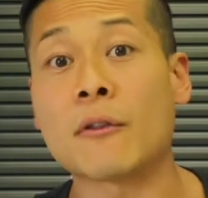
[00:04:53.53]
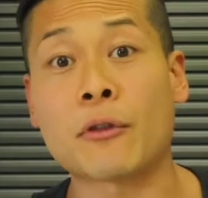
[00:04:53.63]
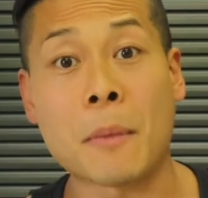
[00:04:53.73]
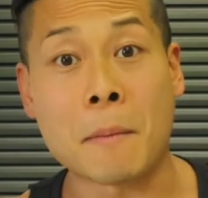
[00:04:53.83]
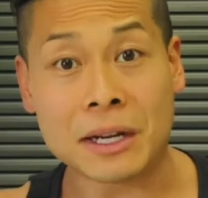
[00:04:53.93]

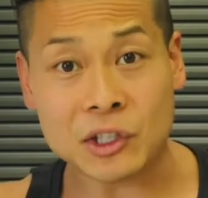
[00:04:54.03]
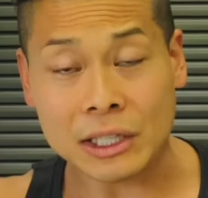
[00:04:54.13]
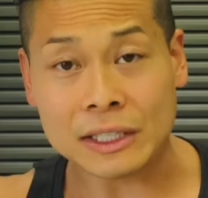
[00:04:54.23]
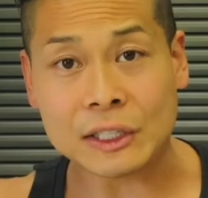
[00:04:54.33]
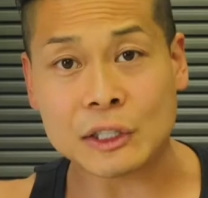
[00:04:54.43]
from a
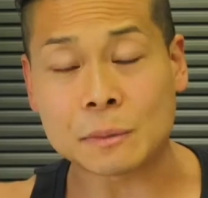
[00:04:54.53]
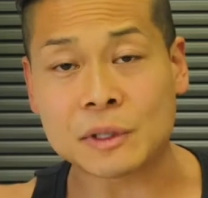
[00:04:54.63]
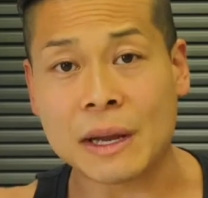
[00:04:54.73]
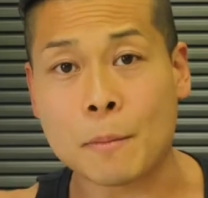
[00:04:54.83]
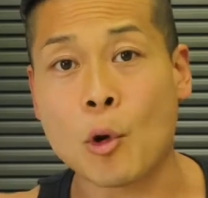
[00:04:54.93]
muscular system
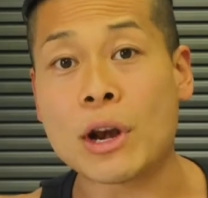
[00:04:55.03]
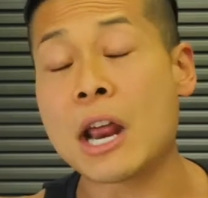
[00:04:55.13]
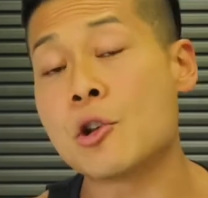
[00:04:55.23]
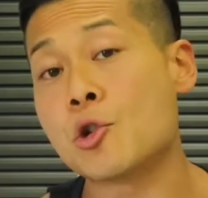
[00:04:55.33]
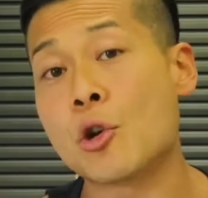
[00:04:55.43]
standpoint
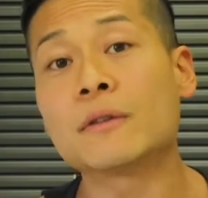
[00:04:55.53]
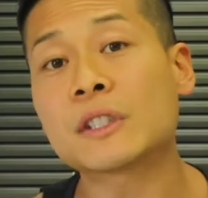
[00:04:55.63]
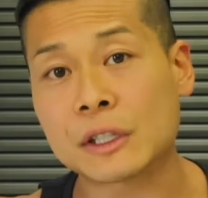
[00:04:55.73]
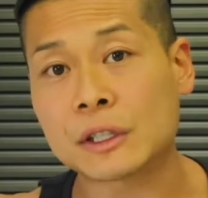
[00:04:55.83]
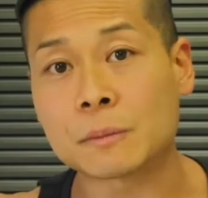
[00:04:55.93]
and a
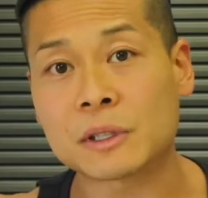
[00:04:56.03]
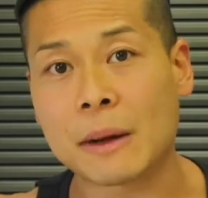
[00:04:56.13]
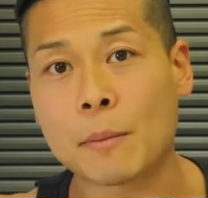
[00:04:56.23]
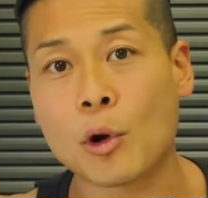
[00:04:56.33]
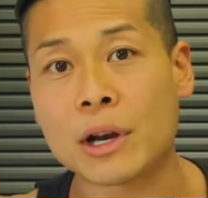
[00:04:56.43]
nervous system
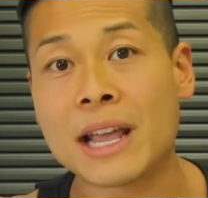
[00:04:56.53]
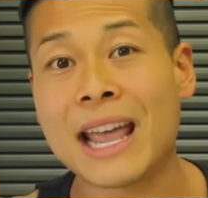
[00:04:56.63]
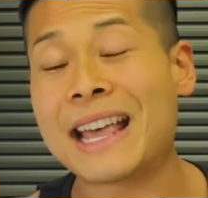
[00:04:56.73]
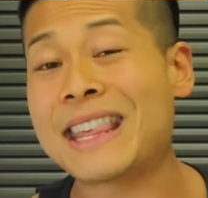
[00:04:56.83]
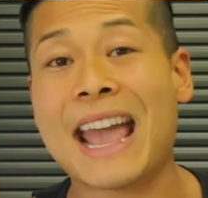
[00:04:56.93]
standpoint,
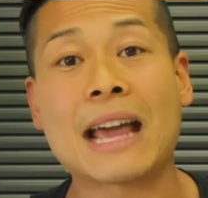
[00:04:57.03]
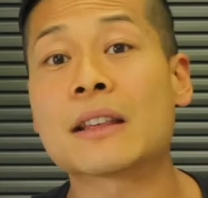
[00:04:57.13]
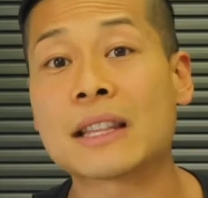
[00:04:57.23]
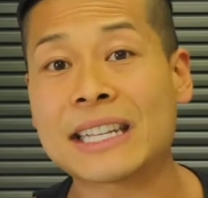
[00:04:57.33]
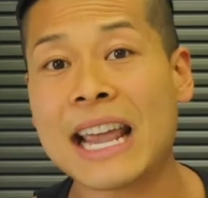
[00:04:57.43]
at the end
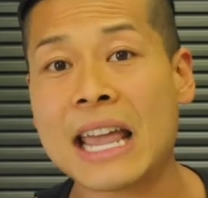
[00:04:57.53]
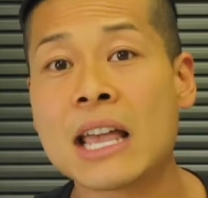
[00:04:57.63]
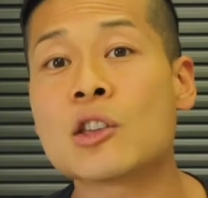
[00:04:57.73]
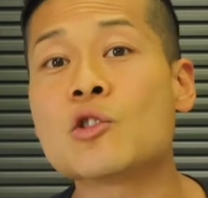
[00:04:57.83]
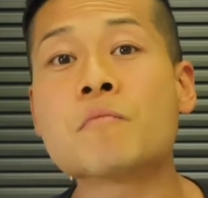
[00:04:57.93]
of the
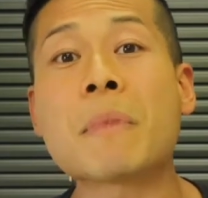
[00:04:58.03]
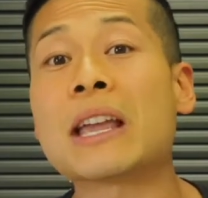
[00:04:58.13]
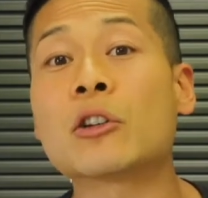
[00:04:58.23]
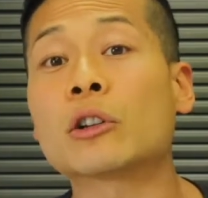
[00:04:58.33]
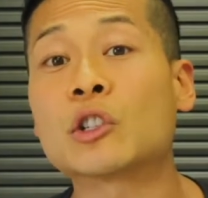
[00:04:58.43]
day, you
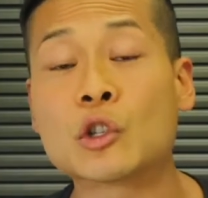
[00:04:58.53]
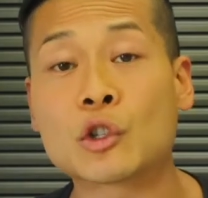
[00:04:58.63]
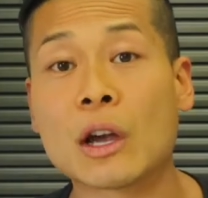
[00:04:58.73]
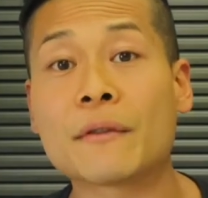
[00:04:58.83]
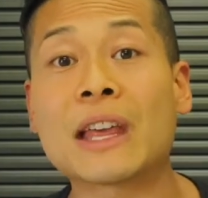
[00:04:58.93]
may not
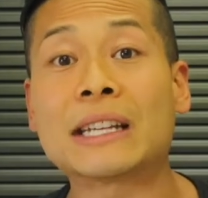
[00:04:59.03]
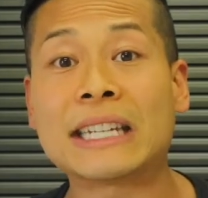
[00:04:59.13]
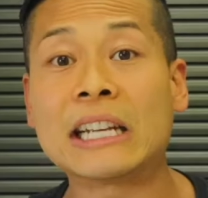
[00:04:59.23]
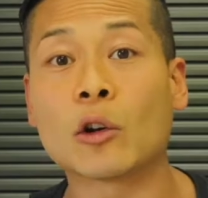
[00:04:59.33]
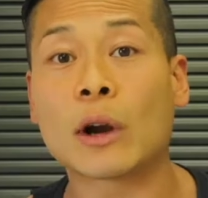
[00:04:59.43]
deserve that
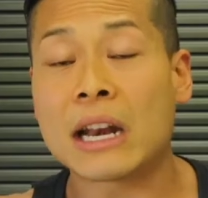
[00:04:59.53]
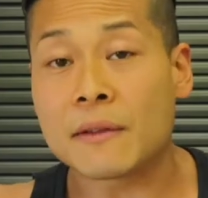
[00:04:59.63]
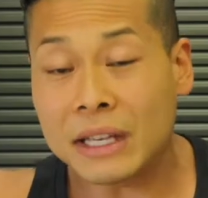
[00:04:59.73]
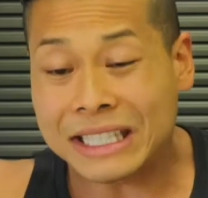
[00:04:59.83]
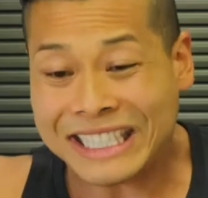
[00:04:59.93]
deload. And
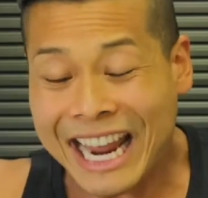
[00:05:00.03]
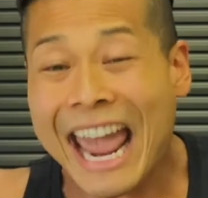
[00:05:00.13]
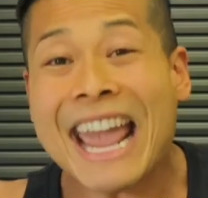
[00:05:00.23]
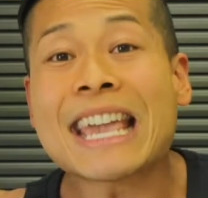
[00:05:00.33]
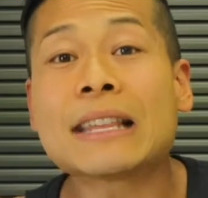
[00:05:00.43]
in
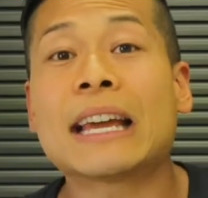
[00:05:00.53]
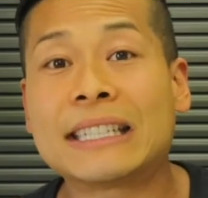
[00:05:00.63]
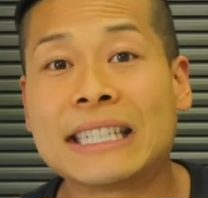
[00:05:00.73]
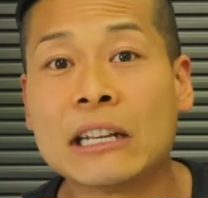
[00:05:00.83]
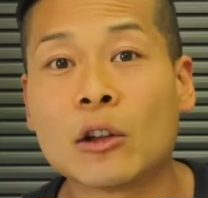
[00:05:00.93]
taking
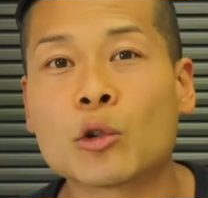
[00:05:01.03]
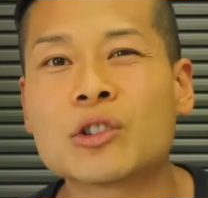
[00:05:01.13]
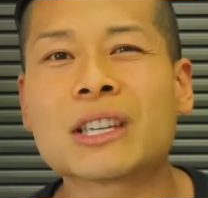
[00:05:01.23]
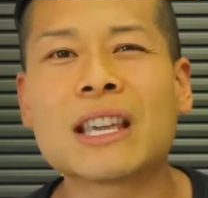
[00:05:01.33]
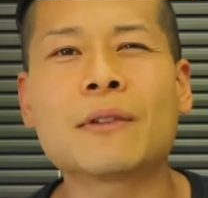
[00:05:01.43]
that deload,
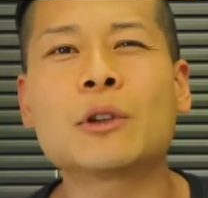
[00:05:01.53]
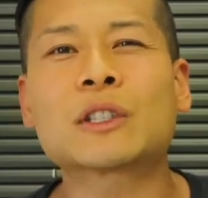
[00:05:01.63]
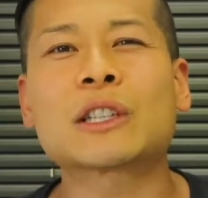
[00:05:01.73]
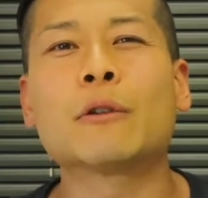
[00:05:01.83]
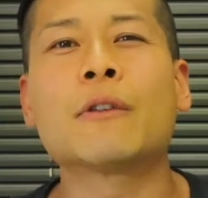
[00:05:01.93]
you're giving
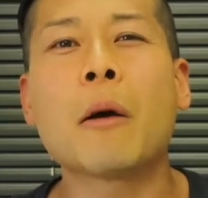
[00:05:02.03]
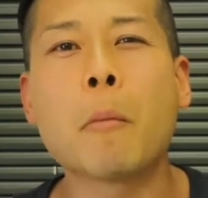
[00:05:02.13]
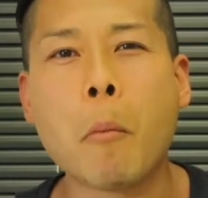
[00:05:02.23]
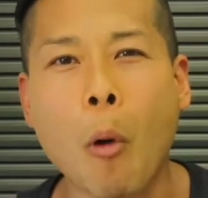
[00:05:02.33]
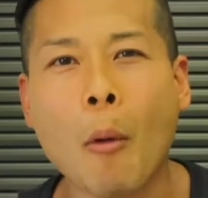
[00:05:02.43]
yourself
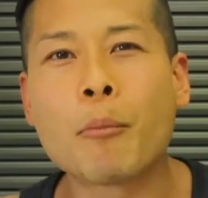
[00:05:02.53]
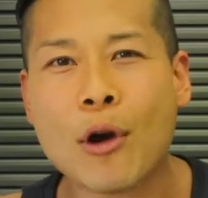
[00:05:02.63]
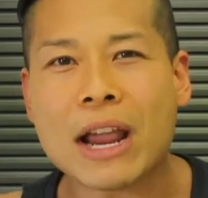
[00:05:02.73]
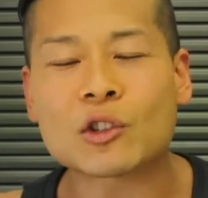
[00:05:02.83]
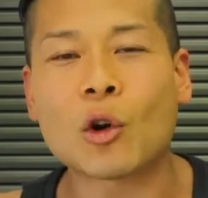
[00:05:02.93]
more
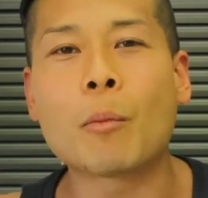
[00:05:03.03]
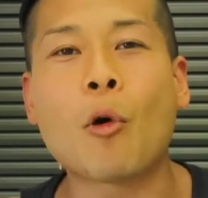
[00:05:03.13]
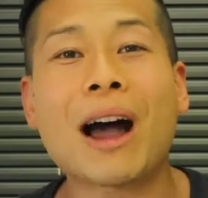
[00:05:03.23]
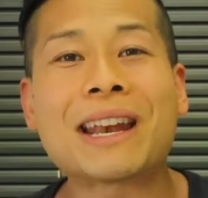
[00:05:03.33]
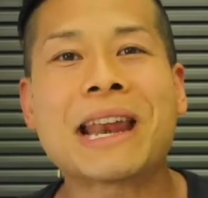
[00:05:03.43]
breaks or
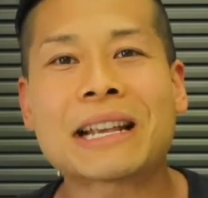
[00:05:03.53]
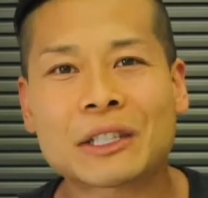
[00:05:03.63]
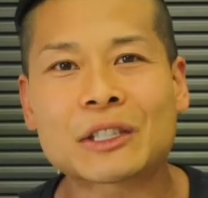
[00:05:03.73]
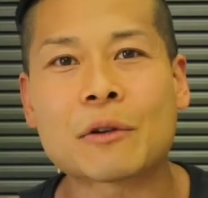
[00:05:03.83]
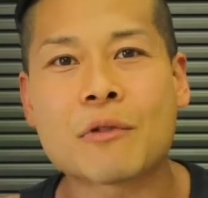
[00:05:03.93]
more
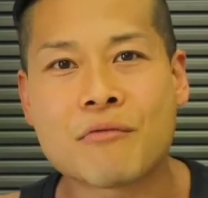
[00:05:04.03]
unnecessary